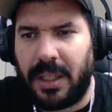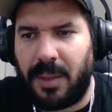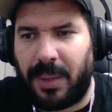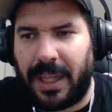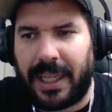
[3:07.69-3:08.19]

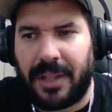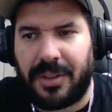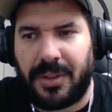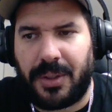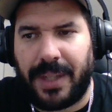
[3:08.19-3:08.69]
black has
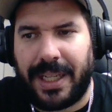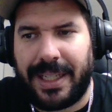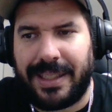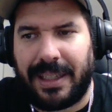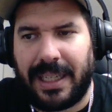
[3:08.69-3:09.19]
to create
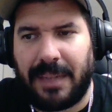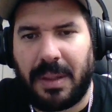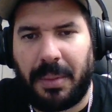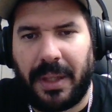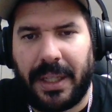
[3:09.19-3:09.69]

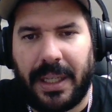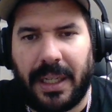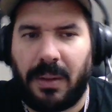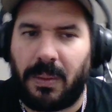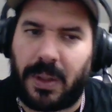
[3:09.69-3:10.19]
dynamic play
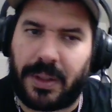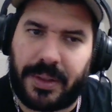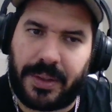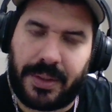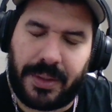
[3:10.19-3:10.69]
at
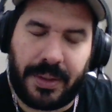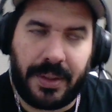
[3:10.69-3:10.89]
once.